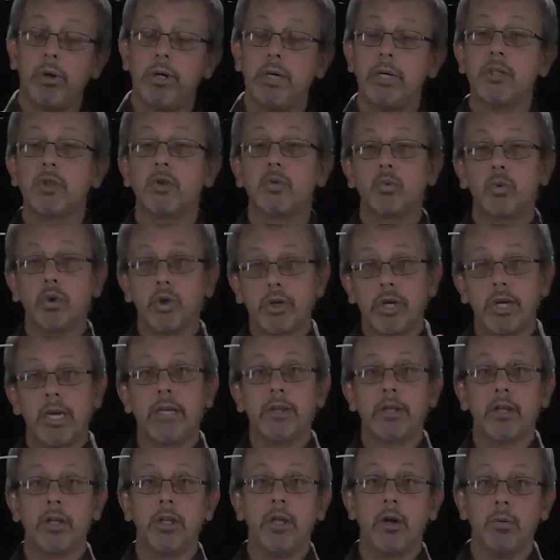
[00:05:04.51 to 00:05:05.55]
else. We're looking at
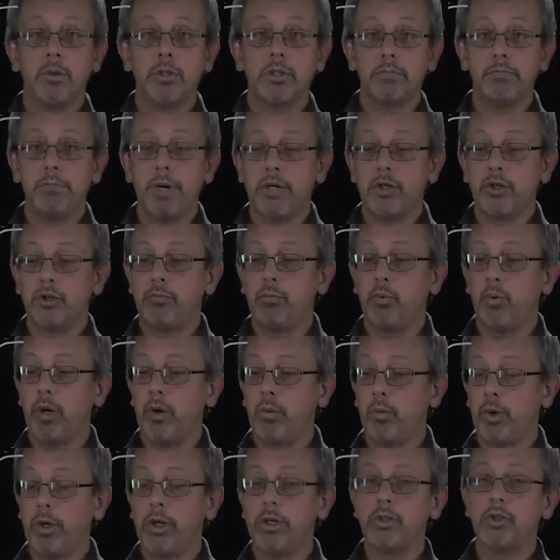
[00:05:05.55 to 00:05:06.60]
the lowest measured point.
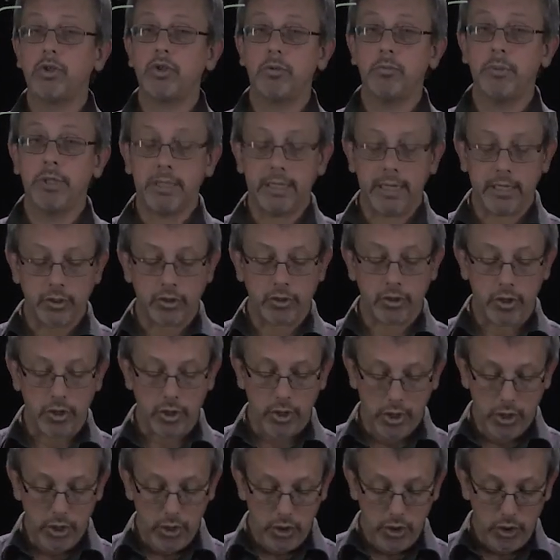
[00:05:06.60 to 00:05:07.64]
We're going to assume that that's our
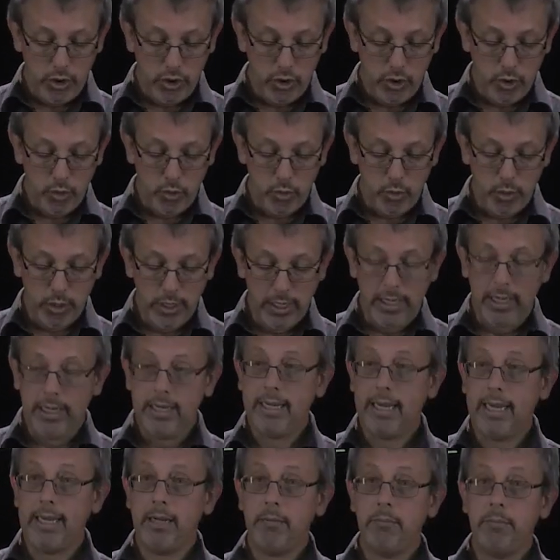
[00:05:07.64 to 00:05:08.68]
new
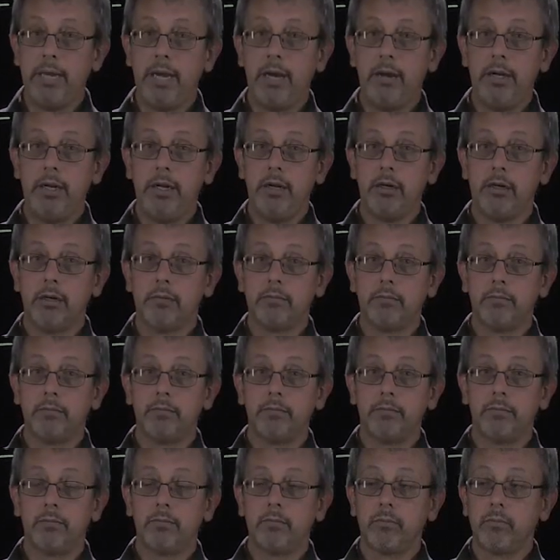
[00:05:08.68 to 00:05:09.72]
datum down here.
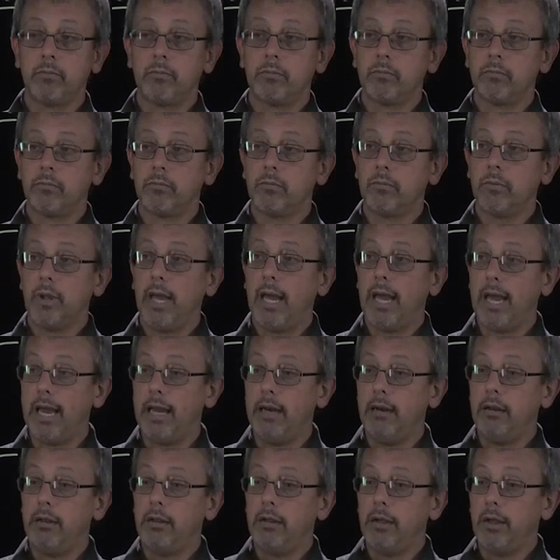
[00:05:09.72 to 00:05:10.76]

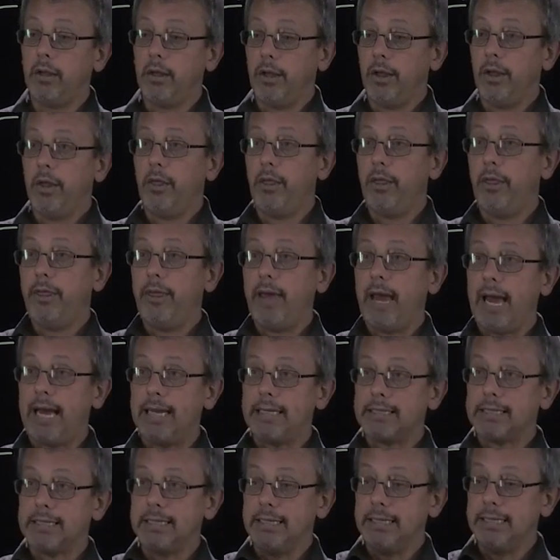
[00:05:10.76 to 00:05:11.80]
And
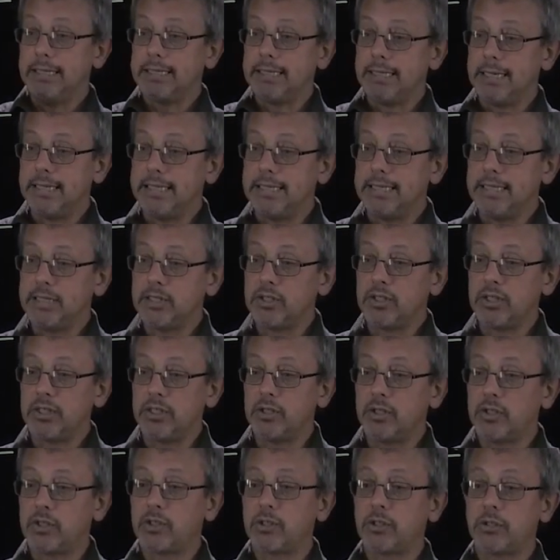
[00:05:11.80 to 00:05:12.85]
that is at a
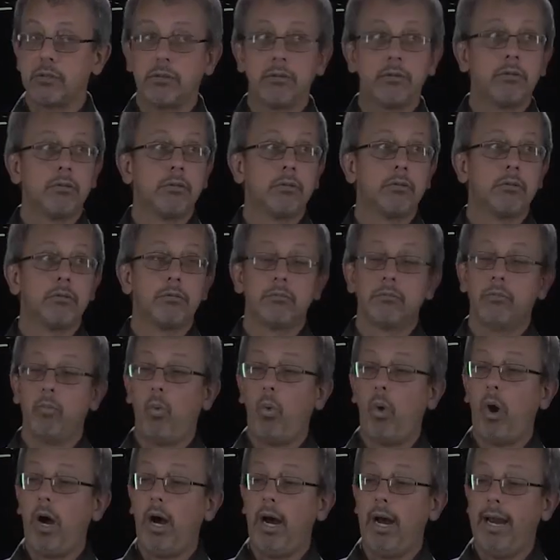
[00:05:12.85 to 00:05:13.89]
distance
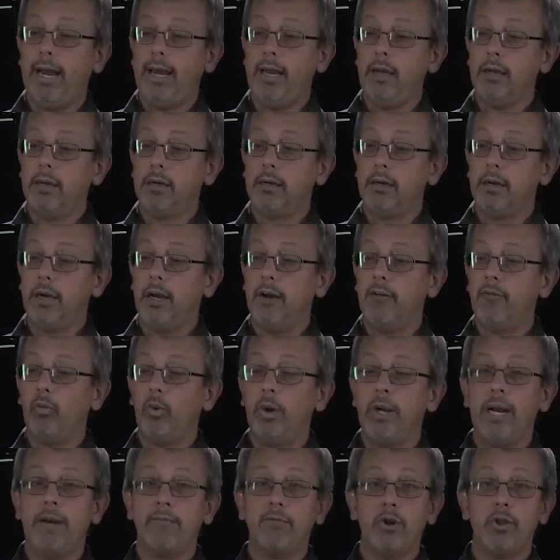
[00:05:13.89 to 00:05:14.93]
y of
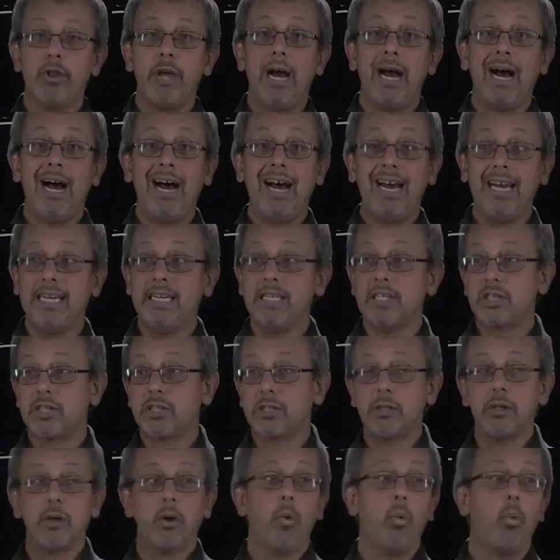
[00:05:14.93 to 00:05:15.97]
whatever the
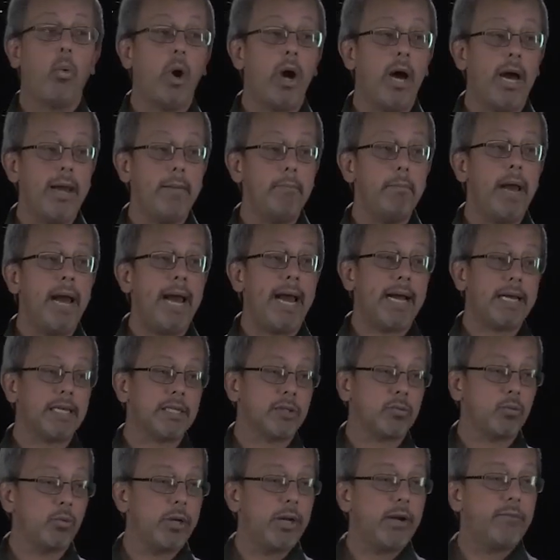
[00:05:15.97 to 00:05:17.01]
highest y
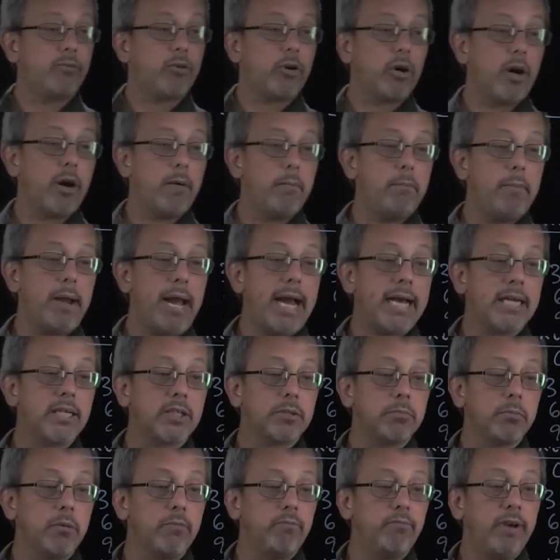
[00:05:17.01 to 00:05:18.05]
max, whatever our
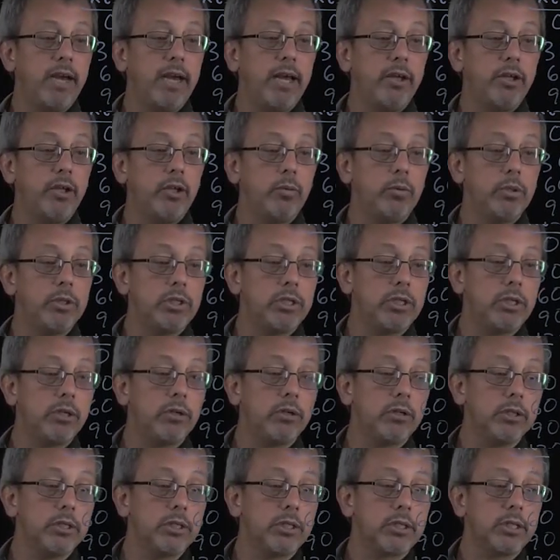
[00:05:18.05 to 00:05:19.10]
maximum value is here
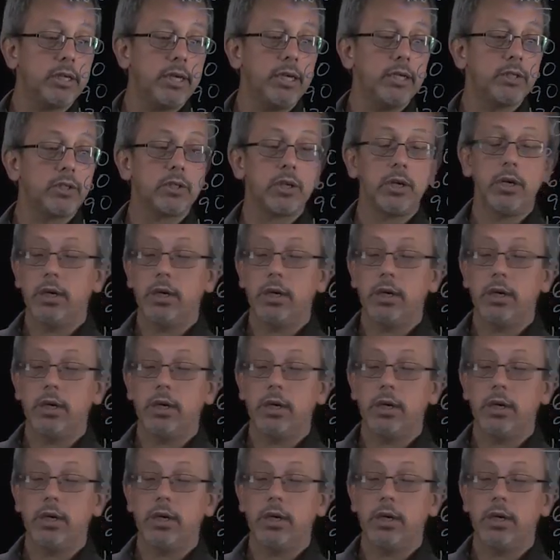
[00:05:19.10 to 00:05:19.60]
in this case.